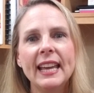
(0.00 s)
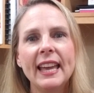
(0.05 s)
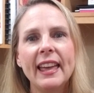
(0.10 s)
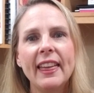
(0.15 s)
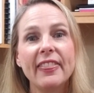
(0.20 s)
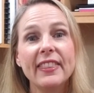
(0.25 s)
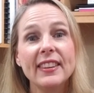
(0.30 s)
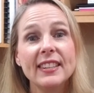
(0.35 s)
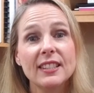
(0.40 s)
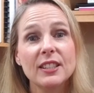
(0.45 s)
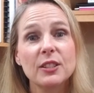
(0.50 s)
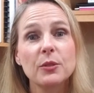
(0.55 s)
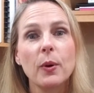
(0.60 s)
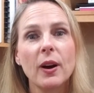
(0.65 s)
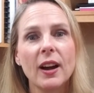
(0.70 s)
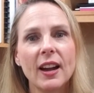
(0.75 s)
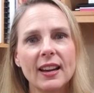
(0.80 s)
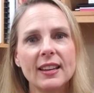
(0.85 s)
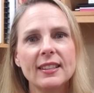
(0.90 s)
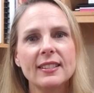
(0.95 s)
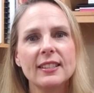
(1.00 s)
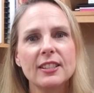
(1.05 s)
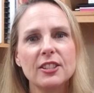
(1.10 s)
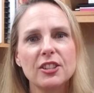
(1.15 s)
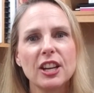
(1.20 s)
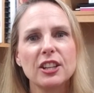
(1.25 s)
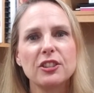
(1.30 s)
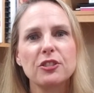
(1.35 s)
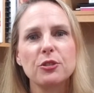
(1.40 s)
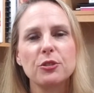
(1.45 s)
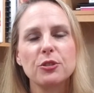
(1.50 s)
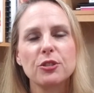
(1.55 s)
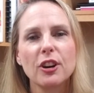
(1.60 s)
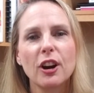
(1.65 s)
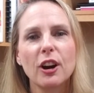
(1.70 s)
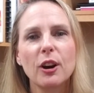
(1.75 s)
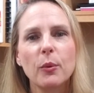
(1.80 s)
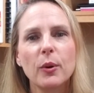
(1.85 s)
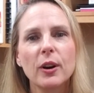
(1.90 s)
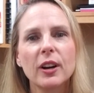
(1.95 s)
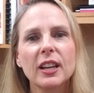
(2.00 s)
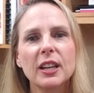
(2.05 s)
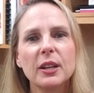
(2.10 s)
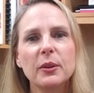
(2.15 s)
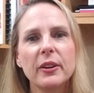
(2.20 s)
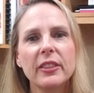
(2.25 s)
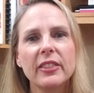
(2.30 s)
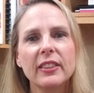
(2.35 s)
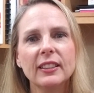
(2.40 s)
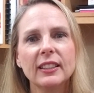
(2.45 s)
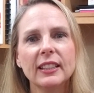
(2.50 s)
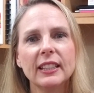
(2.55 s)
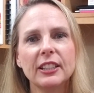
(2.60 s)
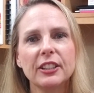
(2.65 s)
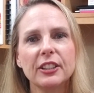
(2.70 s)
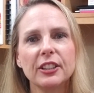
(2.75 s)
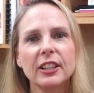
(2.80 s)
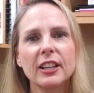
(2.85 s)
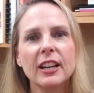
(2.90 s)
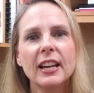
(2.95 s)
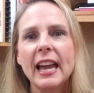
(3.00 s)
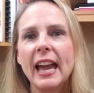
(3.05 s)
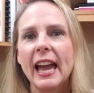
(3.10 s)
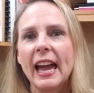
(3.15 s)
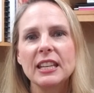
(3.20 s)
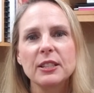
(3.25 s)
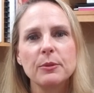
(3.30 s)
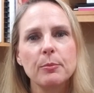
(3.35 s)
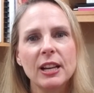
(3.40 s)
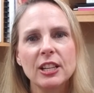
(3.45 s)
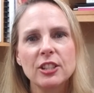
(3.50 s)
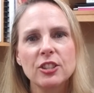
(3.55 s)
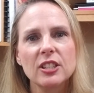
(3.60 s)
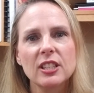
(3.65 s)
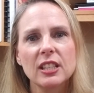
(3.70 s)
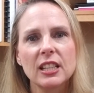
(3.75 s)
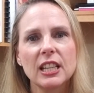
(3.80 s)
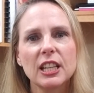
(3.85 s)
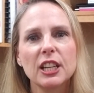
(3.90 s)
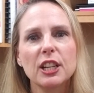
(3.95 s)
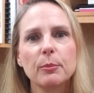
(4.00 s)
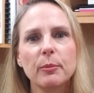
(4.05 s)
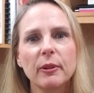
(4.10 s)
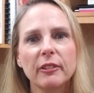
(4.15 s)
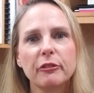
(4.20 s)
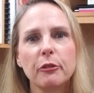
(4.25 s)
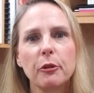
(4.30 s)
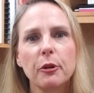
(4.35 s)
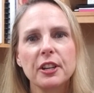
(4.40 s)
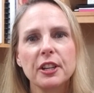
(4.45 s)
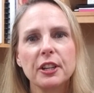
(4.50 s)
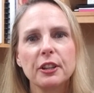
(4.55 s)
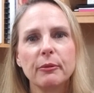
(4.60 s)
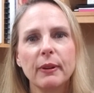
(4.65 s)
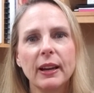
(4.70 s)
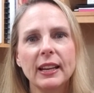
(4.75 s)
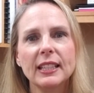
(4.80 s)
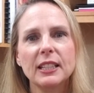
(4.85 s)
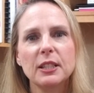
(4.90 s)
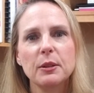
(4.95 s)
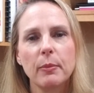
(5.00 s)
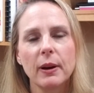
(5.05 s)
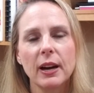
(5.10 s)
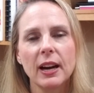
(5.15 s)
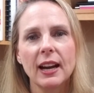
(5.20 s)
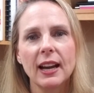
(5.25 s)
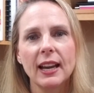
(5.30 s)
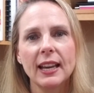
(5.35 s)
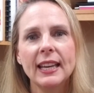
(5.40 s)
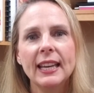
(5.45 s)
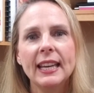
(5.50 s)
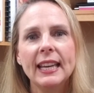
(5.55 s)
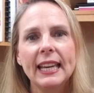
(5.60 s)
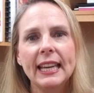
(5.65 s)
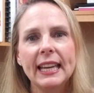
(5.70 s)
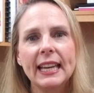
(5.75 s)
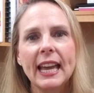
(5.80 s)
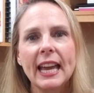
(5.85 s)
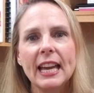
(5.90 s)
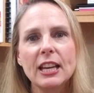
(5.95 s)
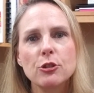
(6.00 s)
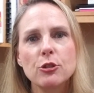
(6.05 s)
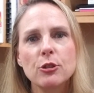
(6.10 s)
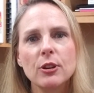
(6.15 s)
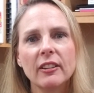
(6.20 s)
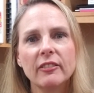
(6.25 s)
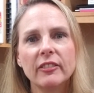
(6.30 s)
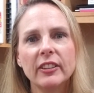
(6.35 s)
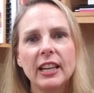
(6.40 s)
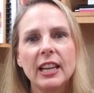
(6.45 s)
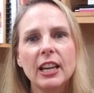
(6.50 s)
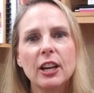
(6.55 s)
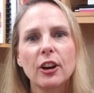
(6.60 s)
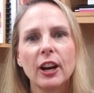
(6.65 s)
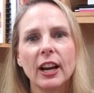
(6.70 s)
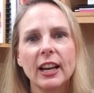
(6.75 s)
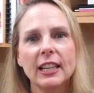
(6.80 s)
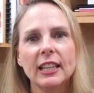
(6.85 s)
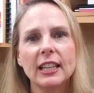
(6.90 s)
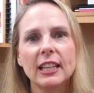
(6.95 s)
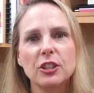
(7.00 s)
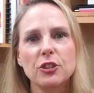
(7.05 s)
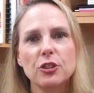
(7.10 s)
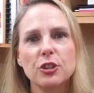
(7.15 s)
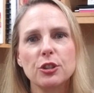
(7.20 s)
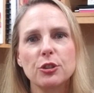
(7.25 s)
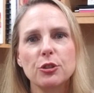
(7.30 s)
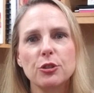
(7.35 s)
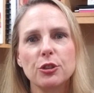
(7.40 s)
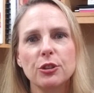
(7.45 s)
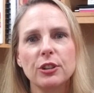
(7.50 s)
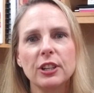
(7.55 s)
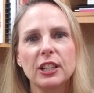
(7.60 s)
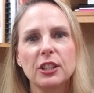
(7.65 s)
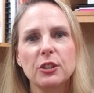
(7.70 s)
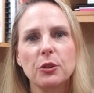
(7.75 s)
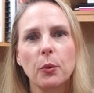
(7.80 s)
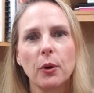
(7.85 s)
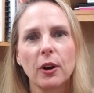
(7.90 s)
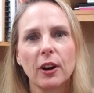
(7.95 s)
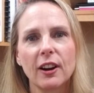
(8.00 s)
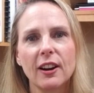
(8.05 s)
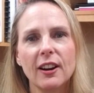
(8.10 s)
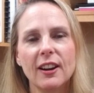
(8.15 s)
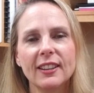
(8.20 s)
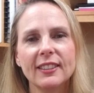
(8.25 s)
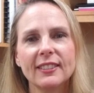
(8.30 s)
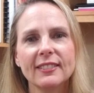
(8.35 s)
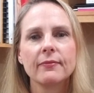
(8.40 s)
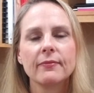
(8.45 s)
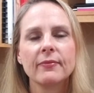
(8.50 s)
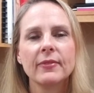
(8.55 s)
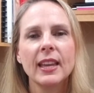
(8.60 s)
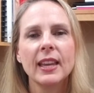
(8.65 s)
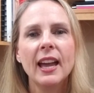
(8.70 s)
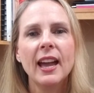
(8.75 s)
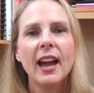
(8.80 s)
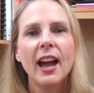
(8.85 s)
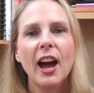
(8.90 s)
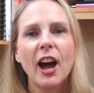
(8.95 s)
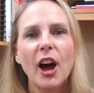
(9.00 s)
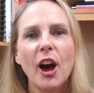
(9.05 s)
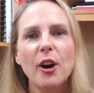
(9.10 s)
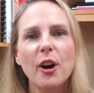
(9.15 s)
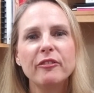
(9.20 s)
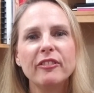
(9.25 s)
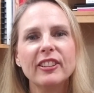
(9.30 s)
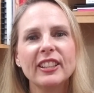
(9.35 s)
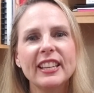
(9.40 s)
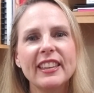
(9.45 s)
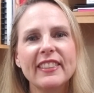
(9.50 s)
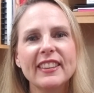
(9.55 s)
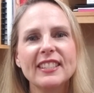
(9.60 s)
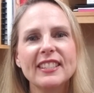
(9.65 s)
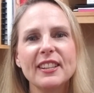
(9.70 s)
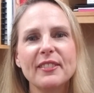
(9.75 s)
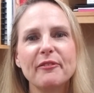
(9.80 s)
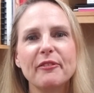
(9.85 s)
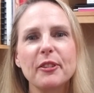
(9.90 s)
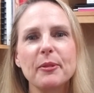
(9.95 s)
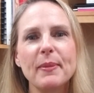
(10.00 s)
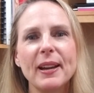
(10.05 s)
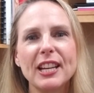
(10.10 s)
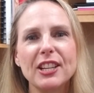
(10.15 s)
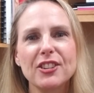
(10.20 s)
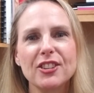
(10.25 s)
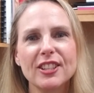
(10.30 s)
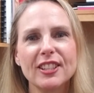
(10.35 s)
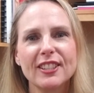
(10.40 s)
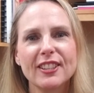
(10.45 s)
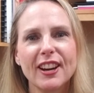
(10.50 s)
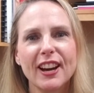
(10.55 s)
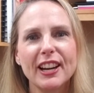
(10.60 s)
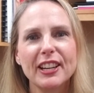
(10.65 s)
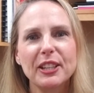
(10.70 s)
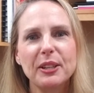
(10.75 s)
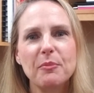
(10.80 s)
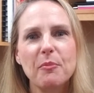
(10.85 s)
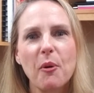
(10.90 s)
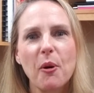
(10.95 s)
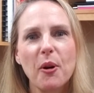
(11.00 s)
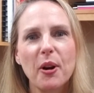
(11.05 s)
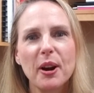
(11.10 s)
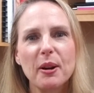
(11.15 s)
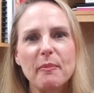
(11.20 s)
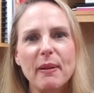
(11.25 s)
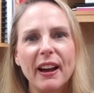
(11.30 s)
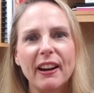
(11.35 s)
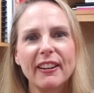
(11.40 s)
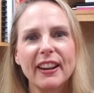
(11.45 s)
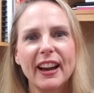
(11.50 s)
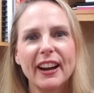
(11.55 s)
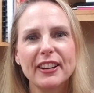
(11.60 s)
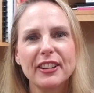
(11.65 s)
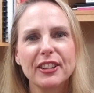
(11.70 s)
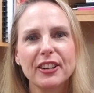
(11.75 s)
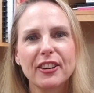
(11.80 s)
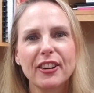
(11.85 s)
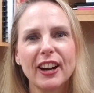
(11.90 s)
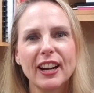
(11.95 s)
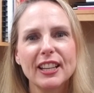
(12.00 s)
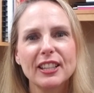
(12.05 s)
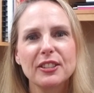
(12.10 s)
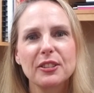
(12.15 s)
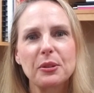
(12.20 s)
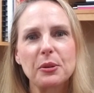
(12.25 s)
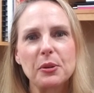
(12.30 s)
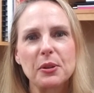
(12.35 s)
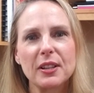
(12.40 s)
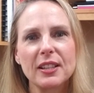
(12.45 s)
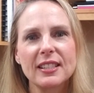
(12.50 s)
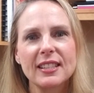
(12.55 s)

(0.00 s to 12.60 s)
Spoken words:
This is why I suggest you start working with a lender as much as a year before you're ready to buy, in case you have any credit issues you need to work on. Hopefully, this information taught you more about how your credit score is